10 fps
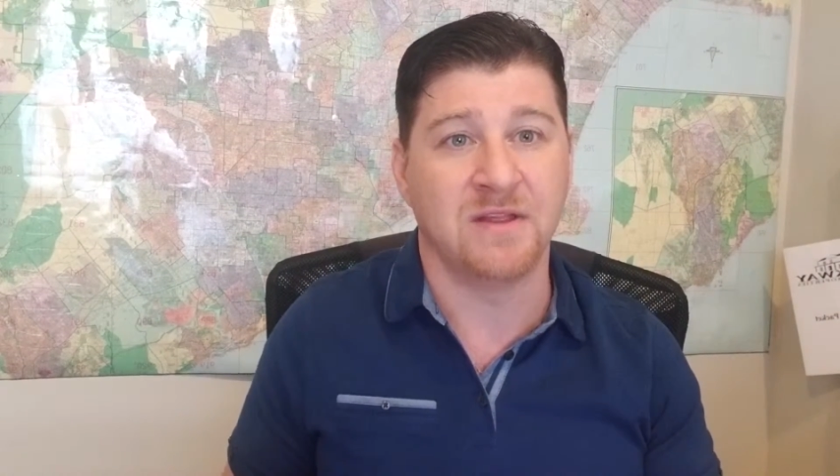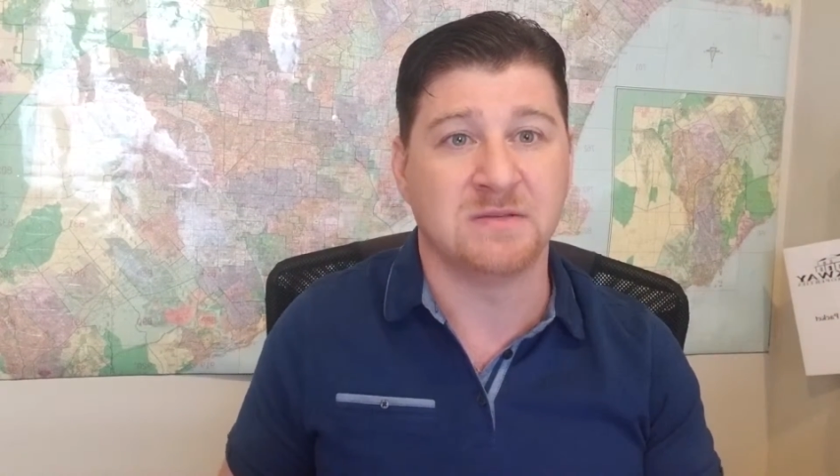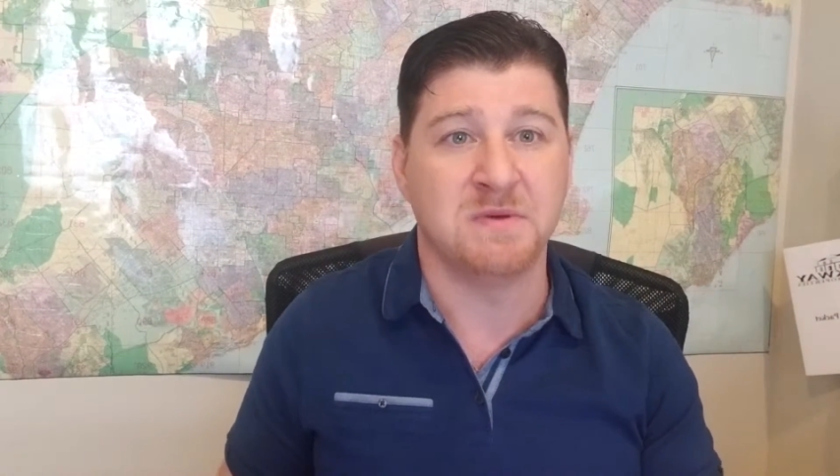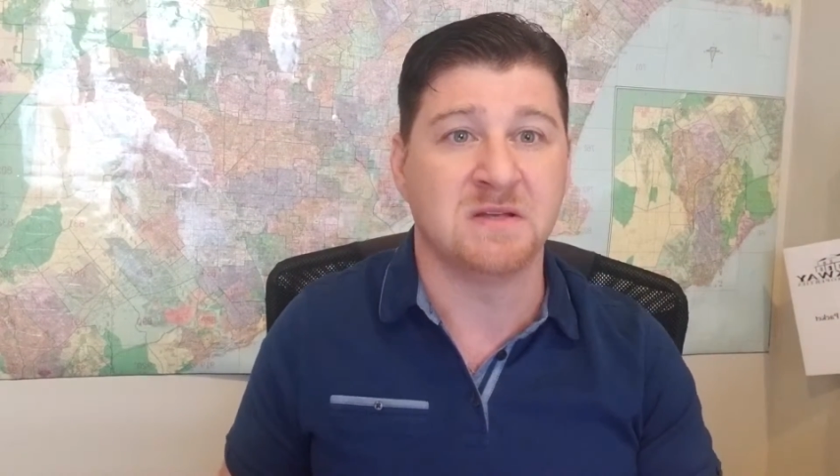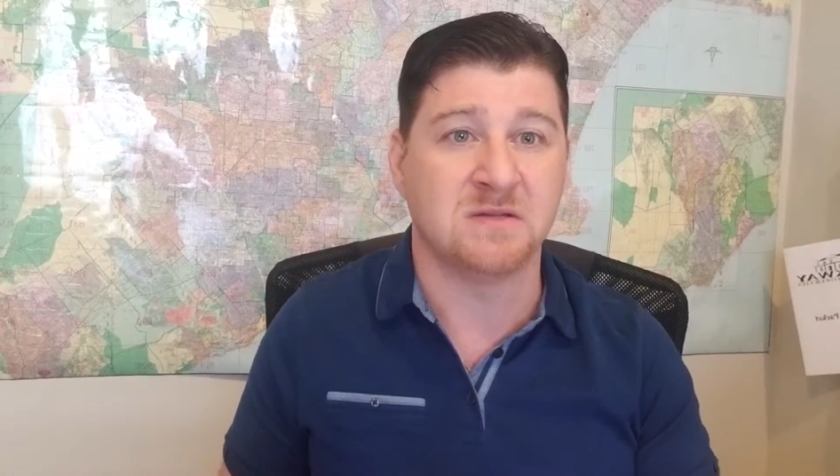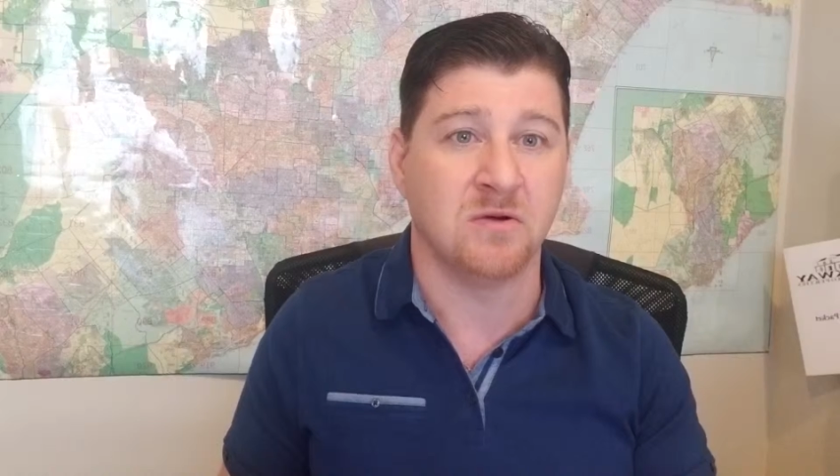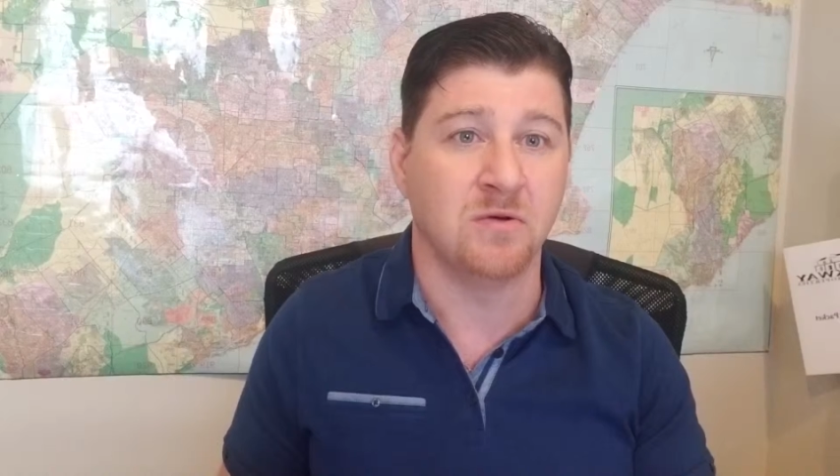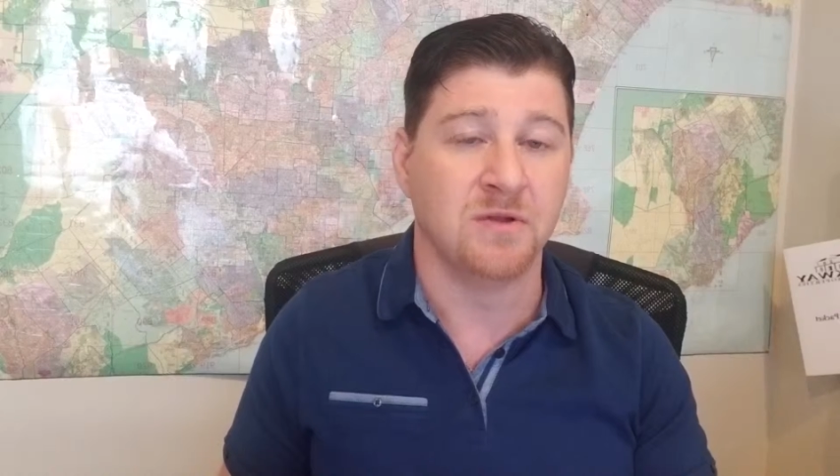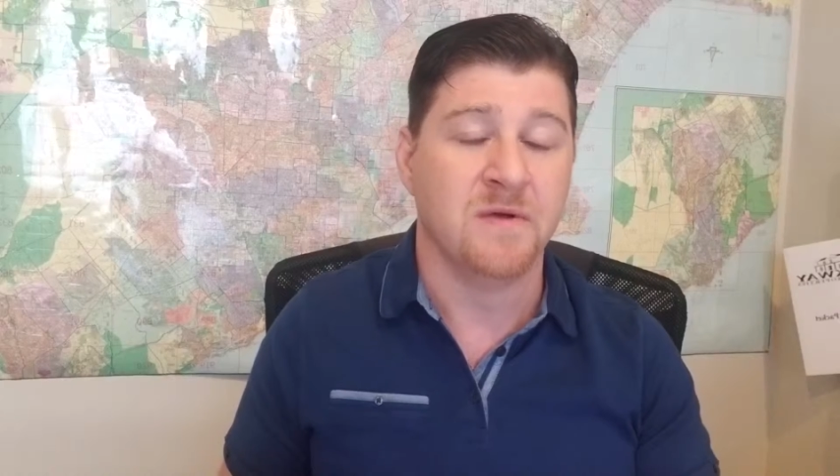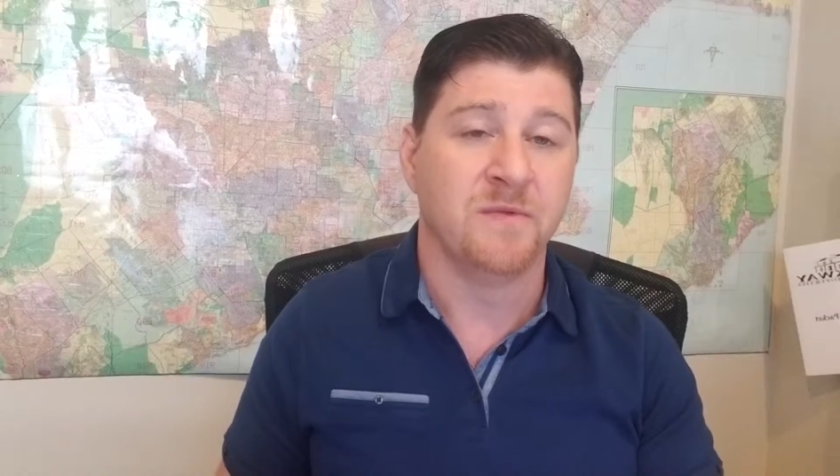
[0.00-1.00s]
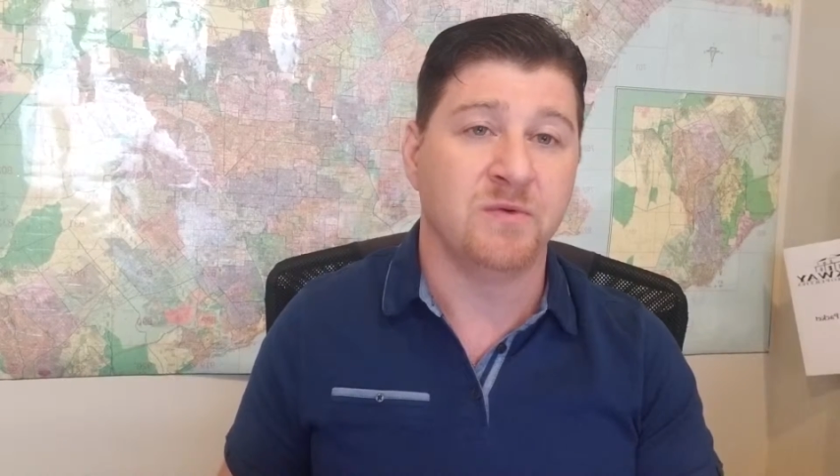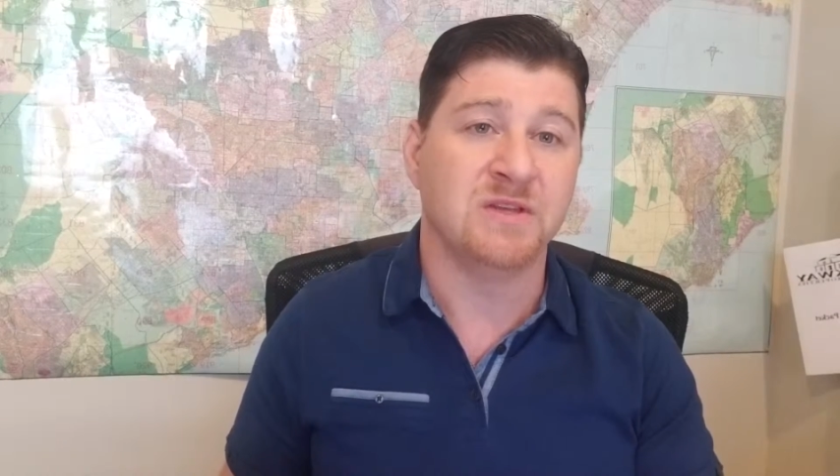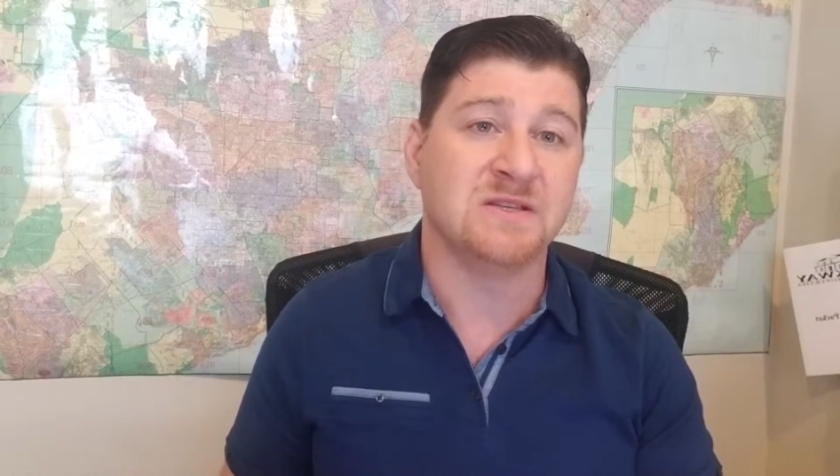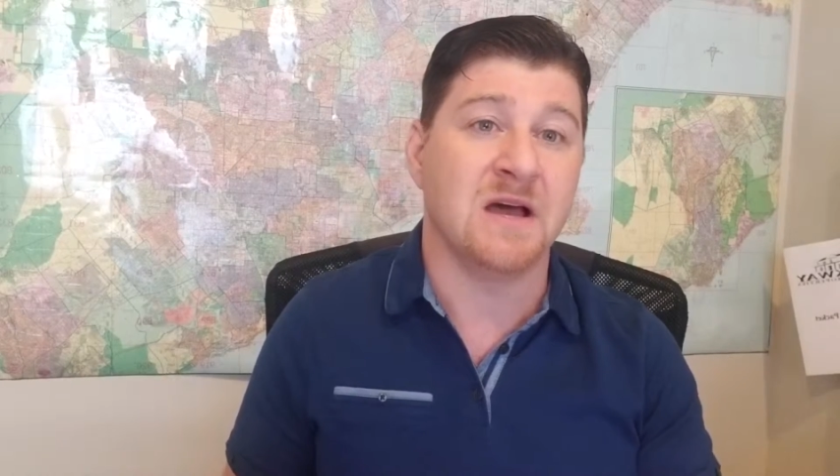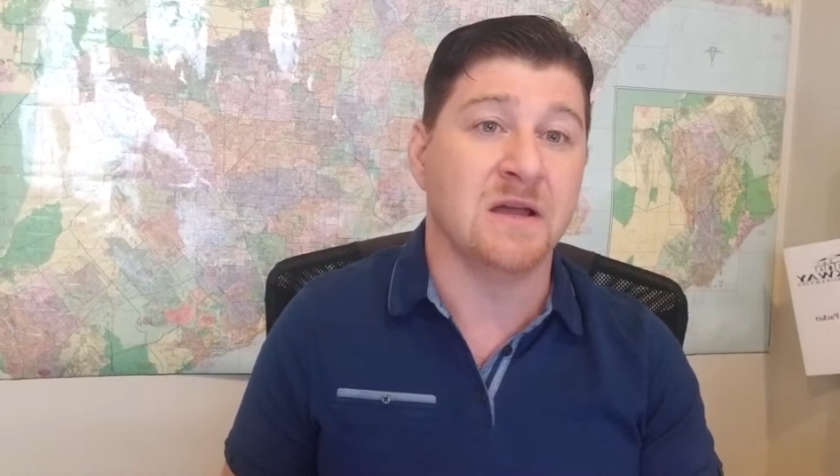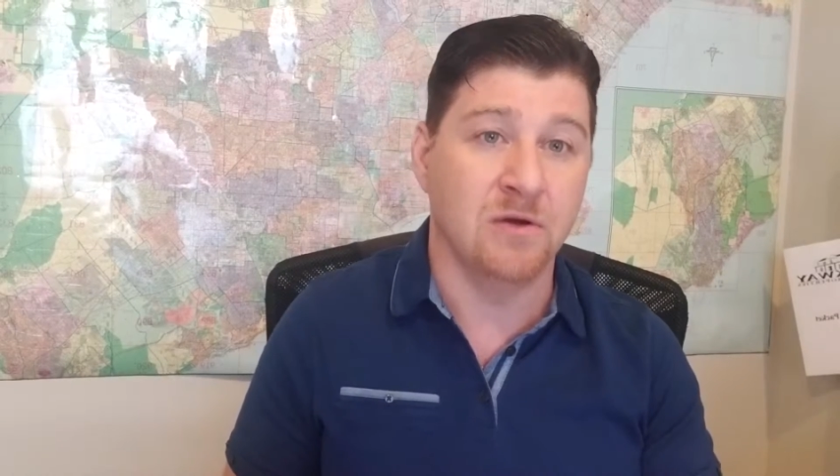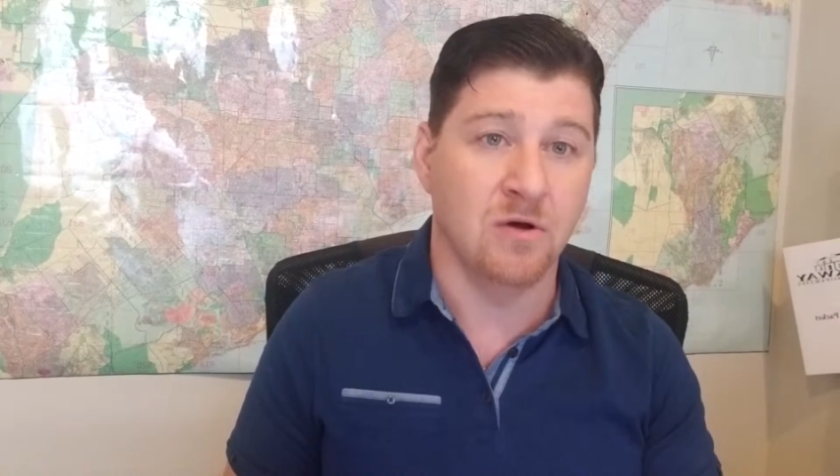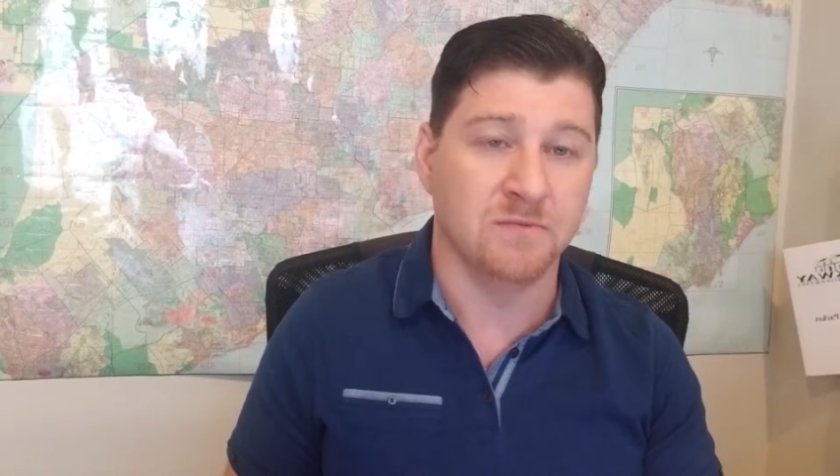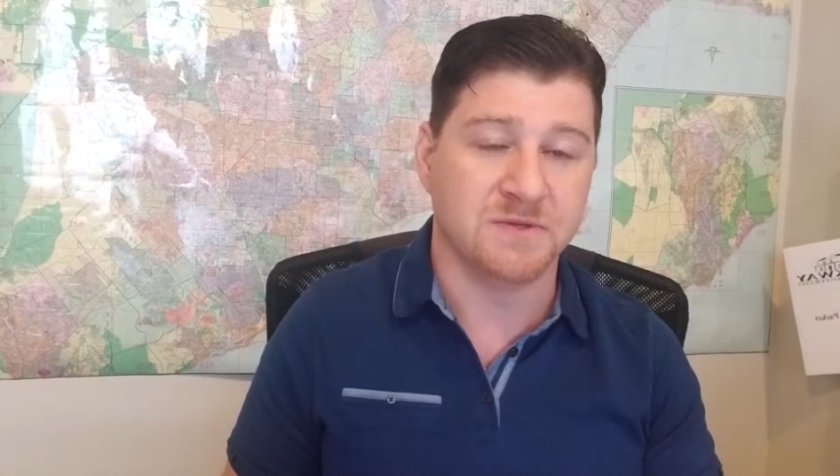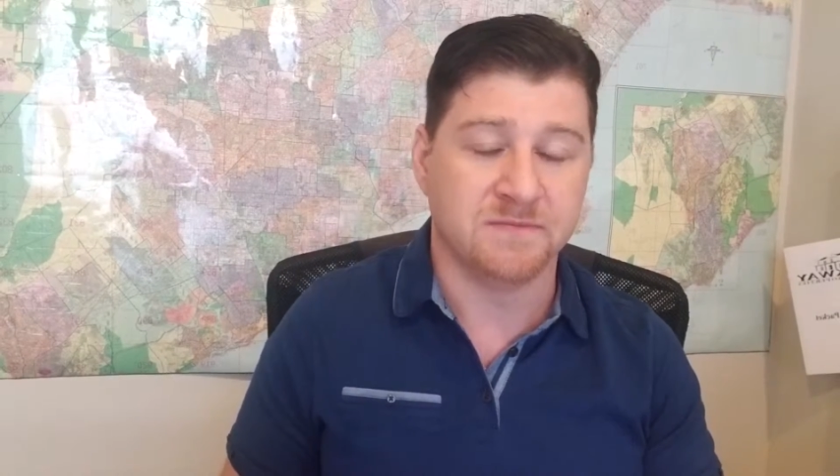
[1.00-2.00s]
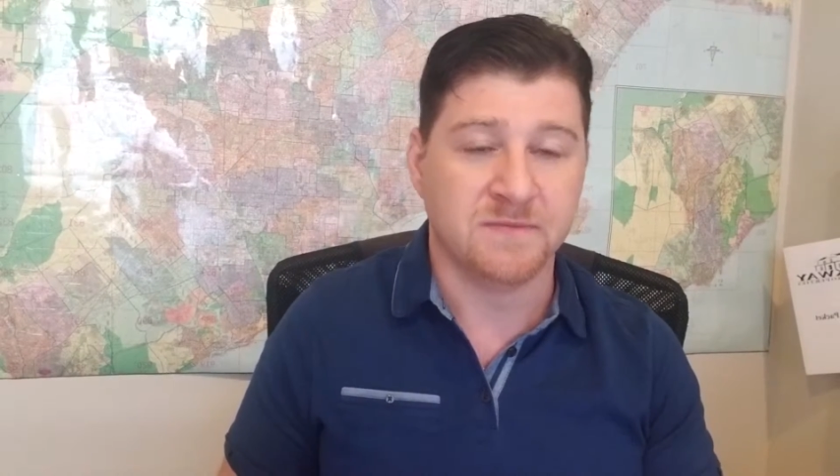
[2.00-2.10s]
that's being sold with these high-end homes.